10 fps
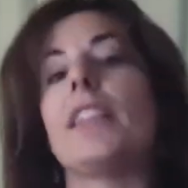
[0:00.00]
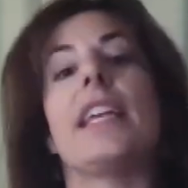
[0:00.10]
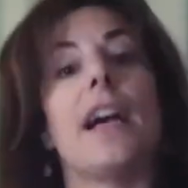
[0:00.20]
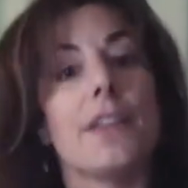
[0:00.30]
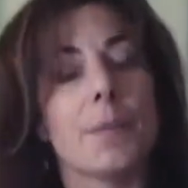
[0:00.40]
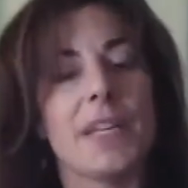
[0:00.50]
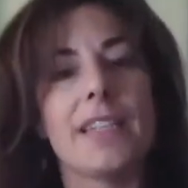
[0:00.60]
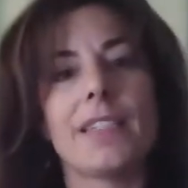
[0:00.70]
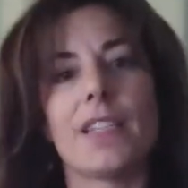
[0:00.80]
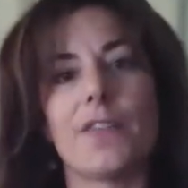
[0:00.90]
The other
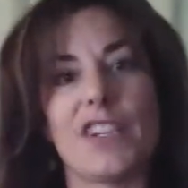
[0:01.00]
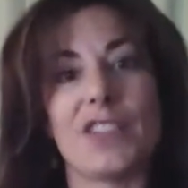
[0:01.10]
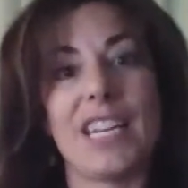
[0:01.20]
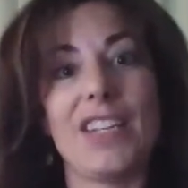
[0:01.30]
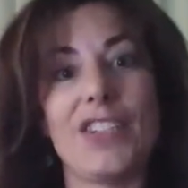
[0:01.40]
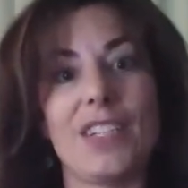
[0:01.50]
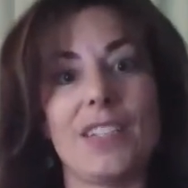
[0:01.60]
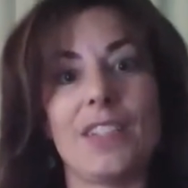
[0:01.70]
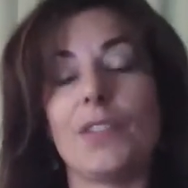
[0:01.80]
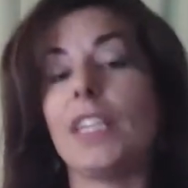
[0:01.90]
piece of the foundation
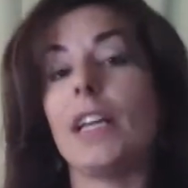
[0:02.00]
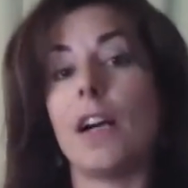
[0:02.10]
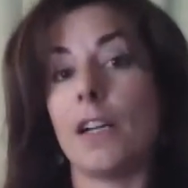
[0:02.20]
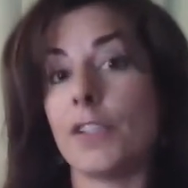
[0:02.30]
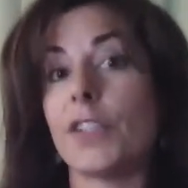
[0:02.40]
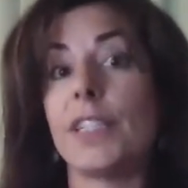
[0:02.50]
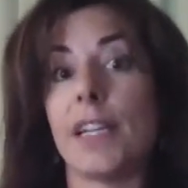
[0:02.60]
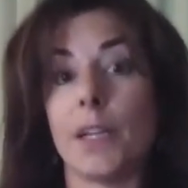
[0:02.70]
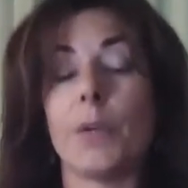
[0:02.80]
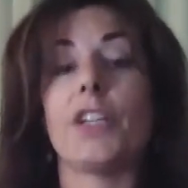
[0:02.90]
is really
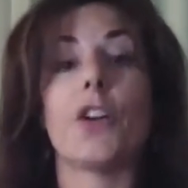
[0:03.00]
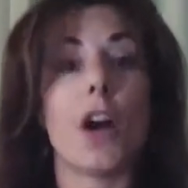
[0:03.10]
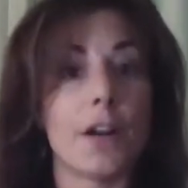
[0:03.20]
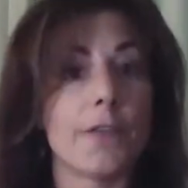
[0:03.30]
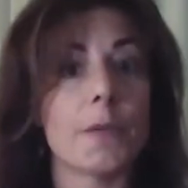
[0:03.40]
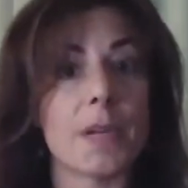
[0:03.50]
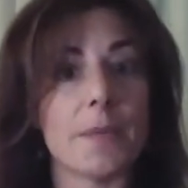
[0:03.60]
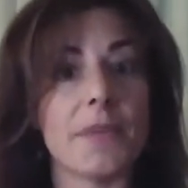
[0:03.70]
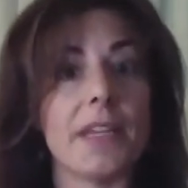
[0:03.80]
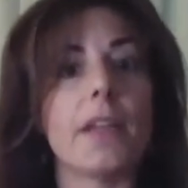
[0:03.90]
understanding what your offer
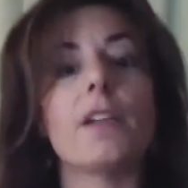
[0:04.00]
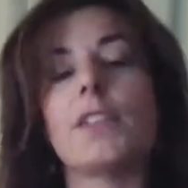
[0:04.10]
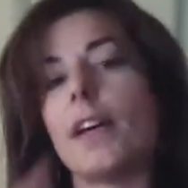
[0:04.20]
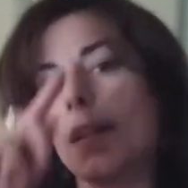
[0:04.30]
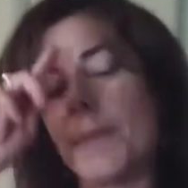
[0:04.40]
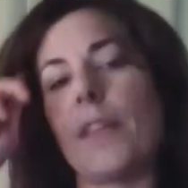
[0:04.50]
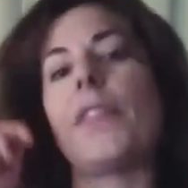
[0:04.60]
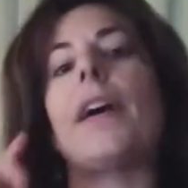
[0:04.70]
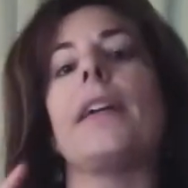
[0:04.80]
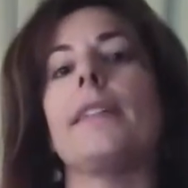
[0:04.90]
might be, and I'll talk
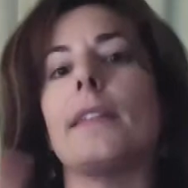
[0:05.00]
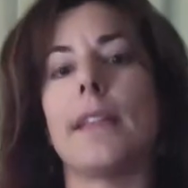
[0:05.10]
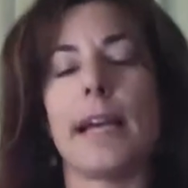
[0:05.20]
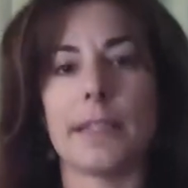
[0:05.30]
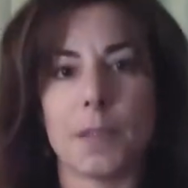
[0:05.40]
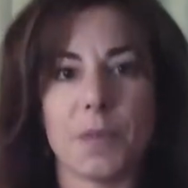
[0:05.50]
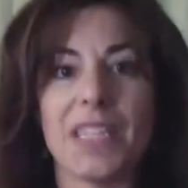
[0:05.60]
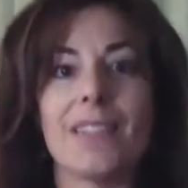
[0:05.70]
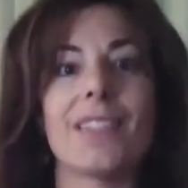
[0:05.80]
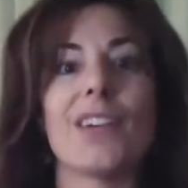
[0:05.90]
about that in the last
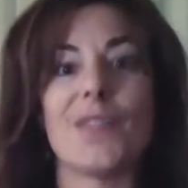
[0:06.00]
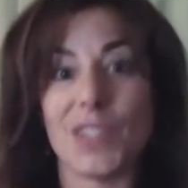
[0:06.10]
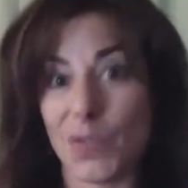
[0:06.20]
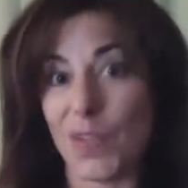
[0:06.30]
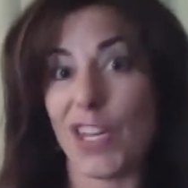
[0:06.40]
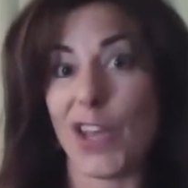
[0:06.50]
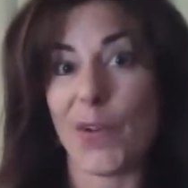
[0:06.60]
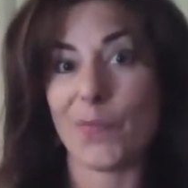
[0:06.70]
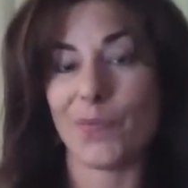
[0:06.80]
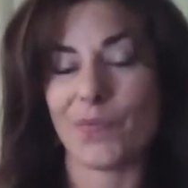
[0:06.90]
piece of this video.